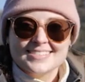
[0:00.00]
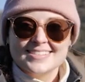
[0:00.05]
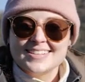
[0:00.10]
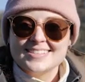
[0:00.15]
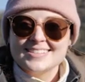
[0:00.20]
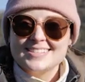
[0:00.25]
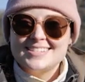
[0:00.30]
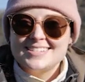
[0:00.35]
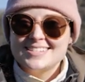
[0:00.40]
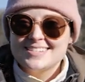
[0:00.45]

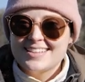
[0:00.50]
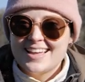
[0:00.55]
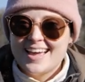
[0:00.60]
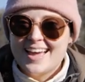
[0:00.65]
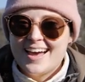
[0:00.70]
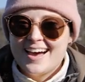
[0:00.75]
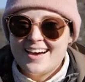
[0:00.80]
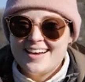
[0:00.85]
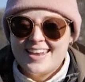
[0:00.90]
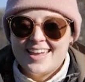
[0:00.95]
sun's still
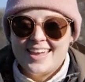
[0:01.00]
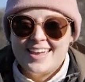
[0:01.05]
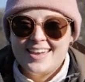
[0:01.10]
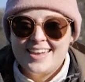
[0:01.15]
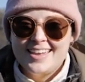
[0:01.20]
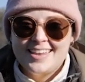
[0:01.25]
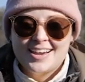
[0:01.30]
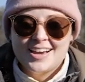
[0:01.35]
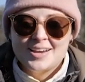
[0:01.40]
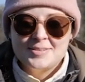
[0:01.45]
out
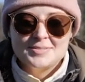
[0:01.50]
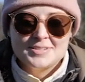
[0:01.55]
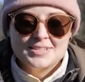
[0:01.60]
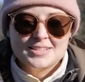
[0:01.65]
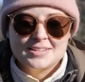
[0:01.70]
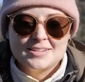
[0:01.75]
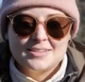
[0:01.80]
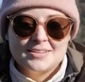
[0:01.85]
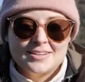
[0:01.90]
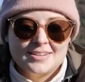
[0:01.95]
and I'm
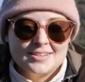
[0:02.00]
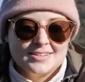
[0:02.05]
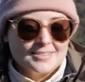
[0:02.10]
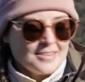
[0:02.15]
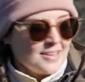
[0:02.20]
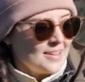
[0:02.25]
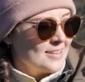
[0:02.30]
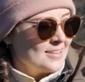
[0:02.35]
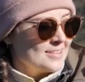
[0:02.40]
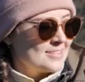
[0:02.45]
just gonna
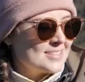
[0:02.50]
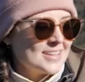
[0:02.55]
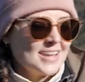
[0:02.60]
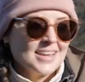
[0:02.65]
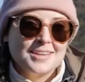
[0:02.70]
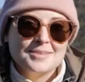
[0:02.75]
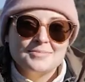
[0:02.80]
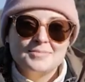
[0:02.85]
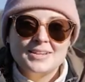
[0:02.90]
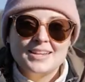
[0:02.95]

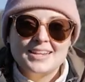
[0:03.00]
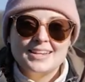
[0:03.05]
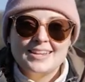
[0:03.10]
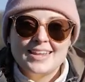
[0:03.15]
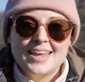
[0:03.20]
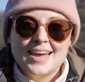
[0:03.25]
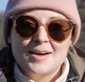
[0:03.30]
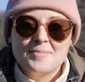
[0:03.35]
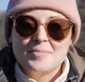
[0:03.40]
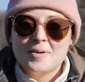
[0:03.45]
take a minute
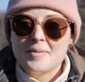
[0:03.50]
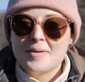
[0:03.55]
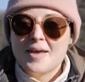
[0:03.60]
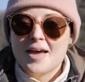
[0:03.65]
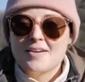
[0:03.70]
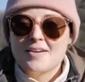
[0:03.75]
now, probably